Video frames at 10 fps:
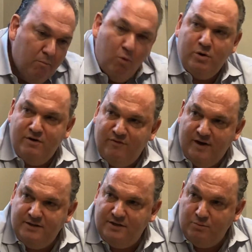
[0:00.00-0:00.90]
more
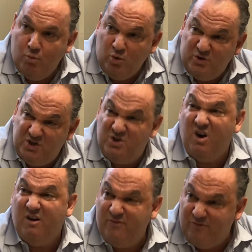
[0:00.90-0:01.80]
devices, more
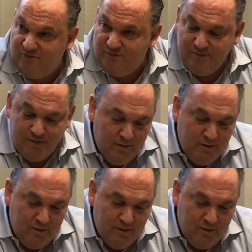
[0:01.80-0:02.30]
stuff.